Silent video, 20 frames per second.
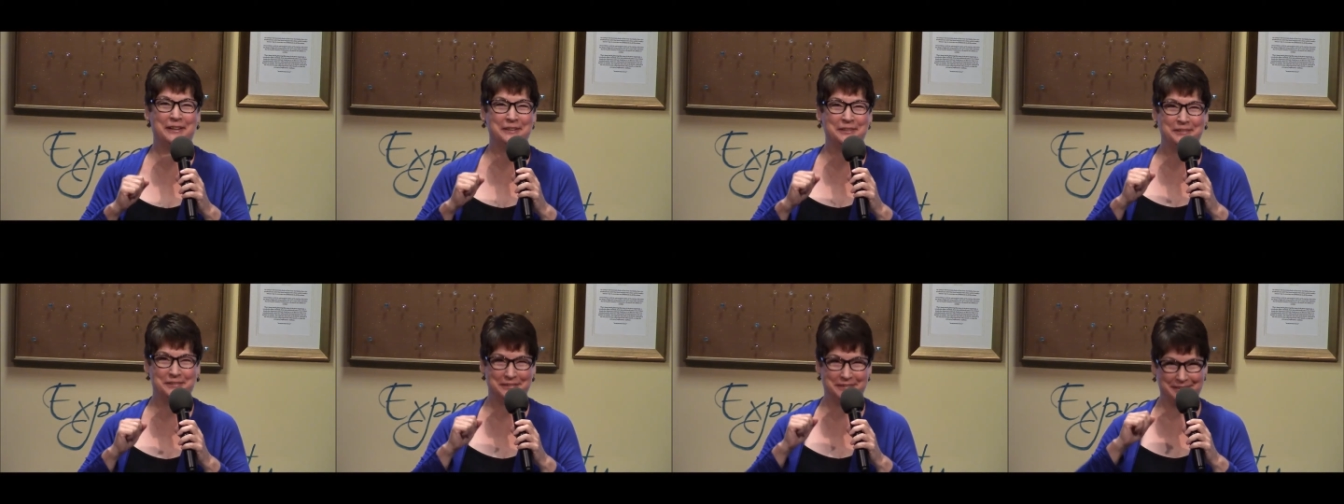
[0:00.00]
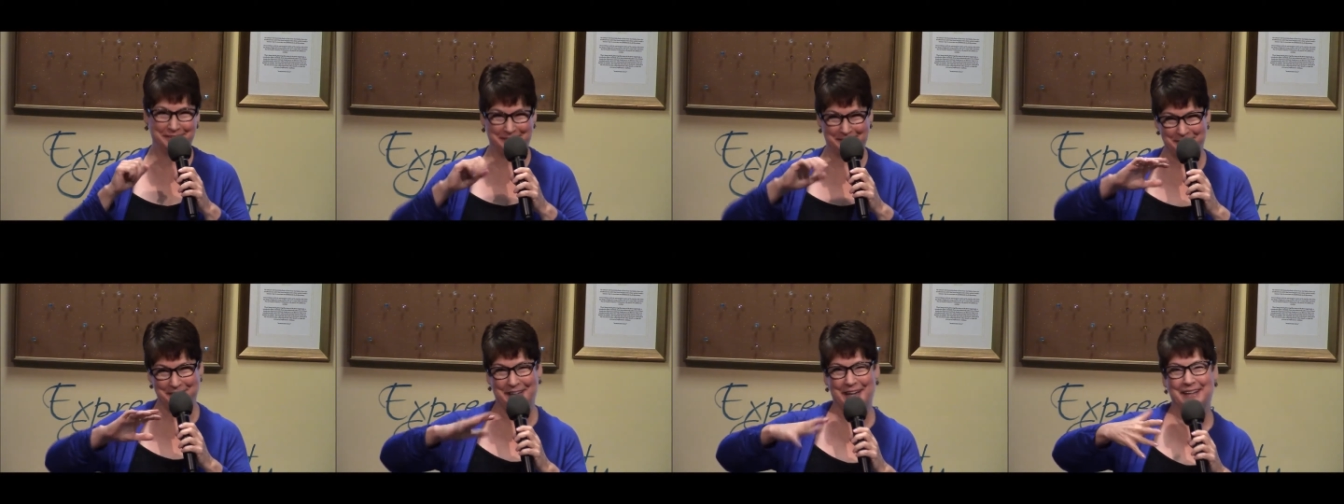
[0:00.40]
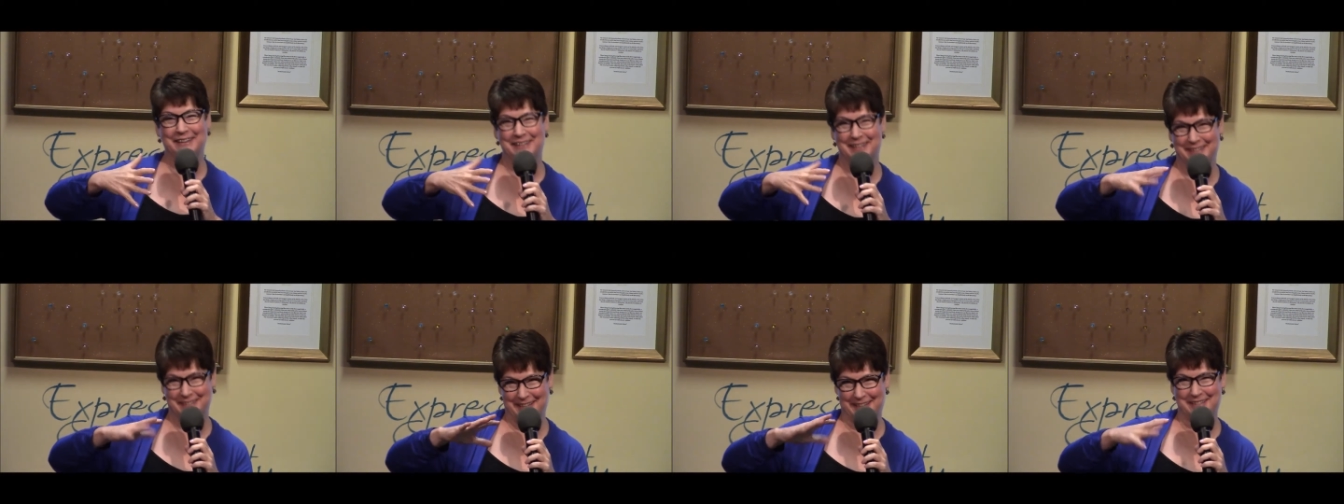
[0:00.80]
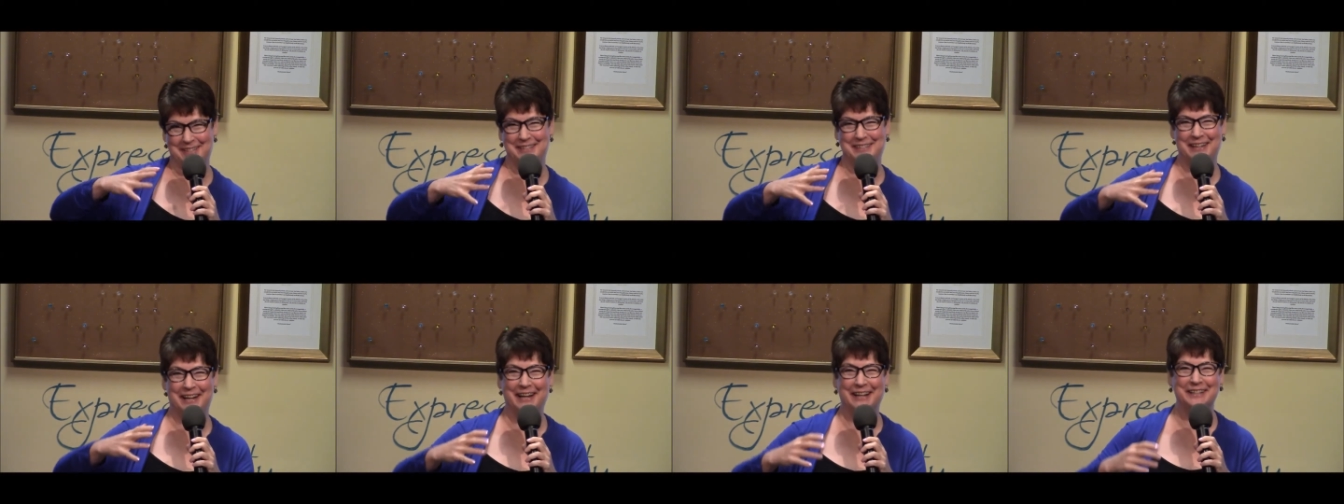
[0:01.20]
you'll get this
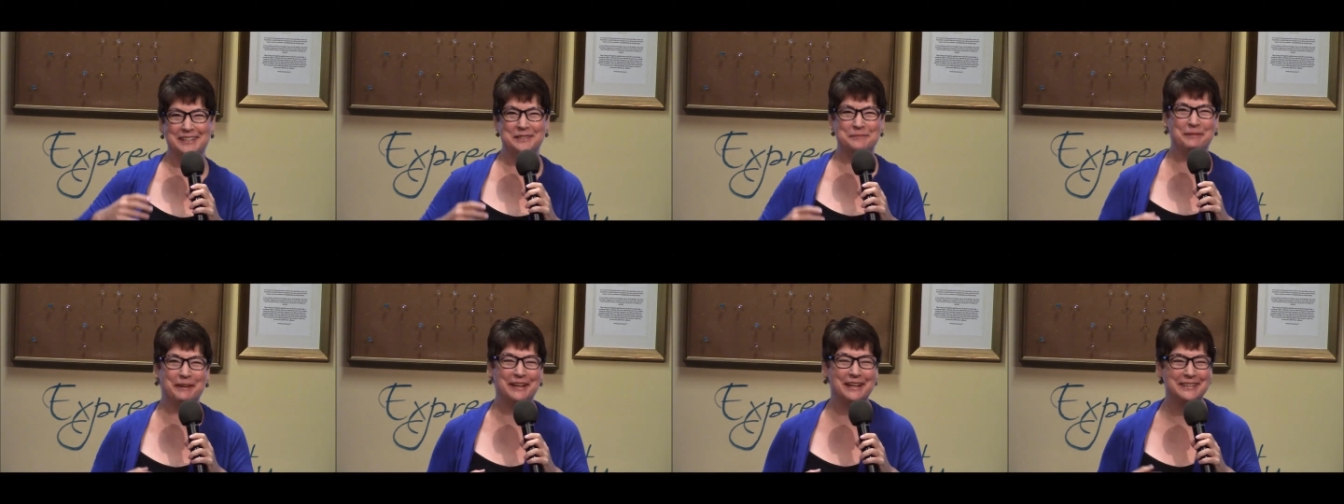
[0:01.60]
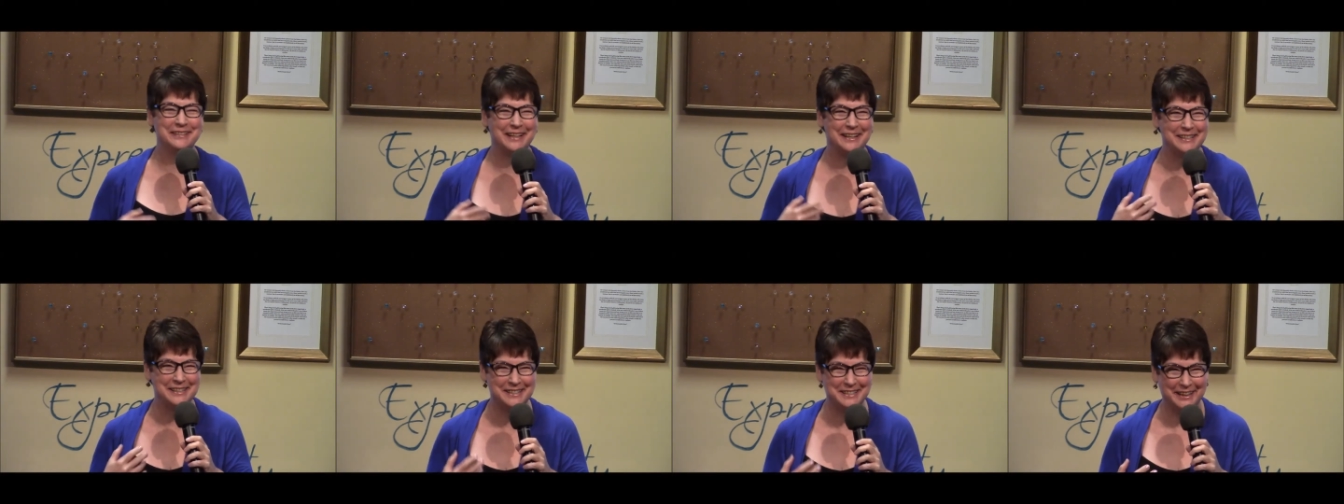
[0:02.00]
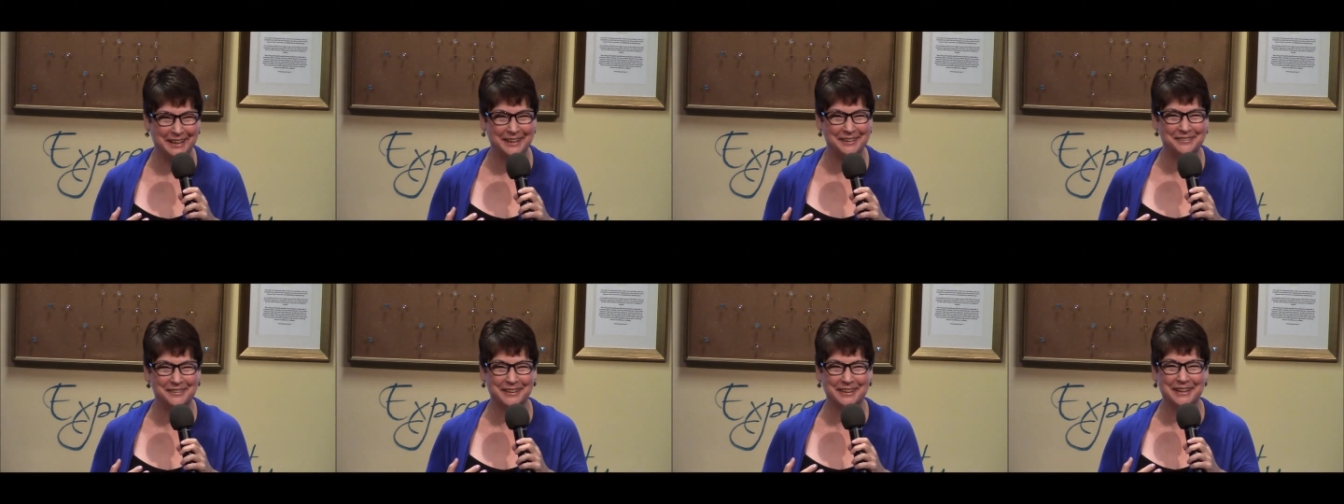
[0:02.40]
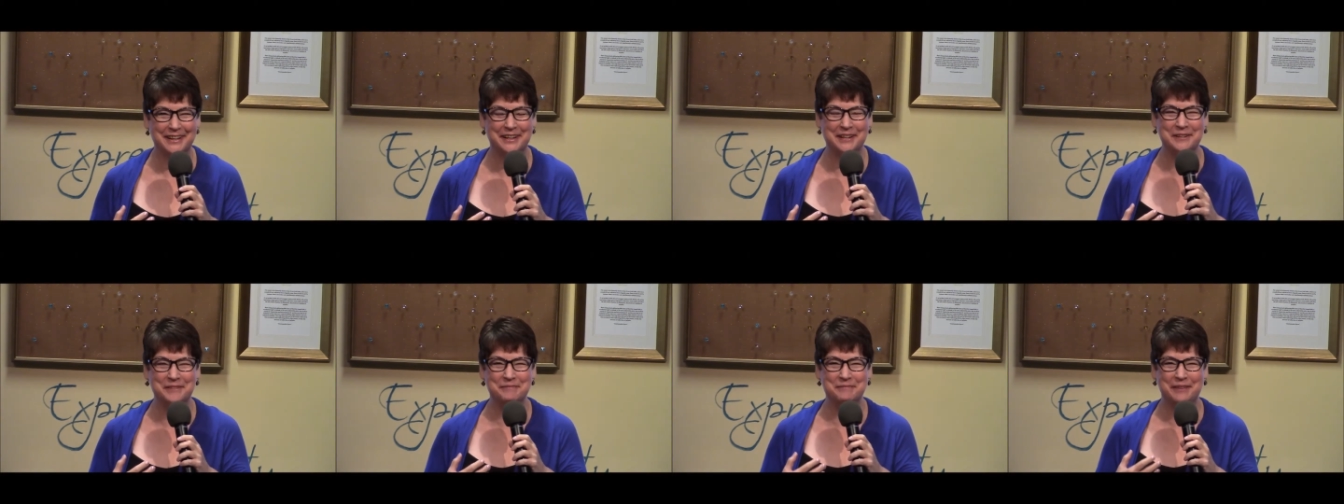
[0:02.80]
exchange, because I shared with
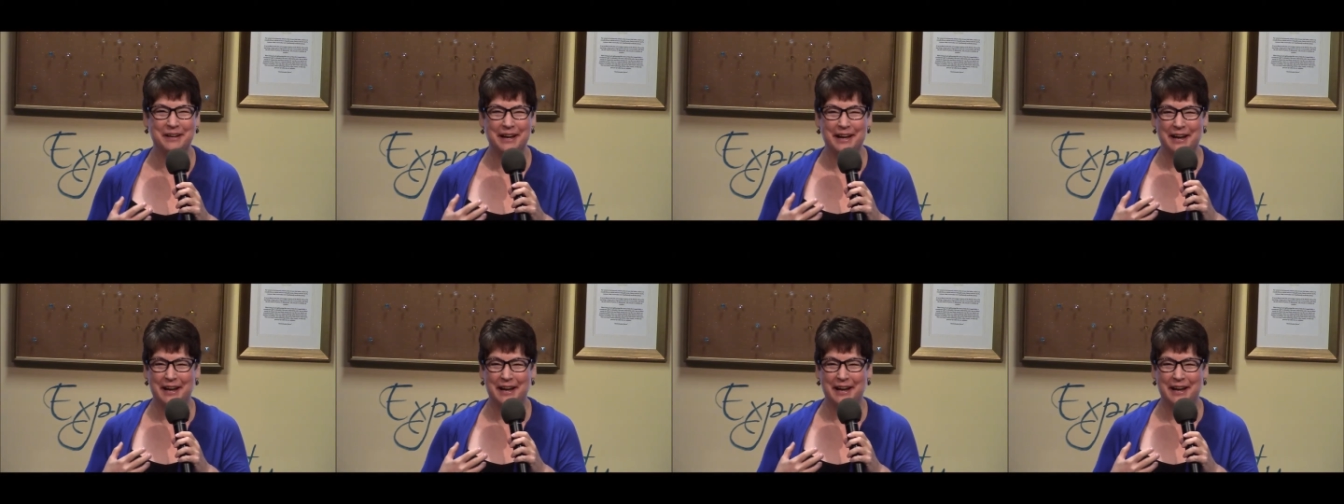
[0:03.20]
him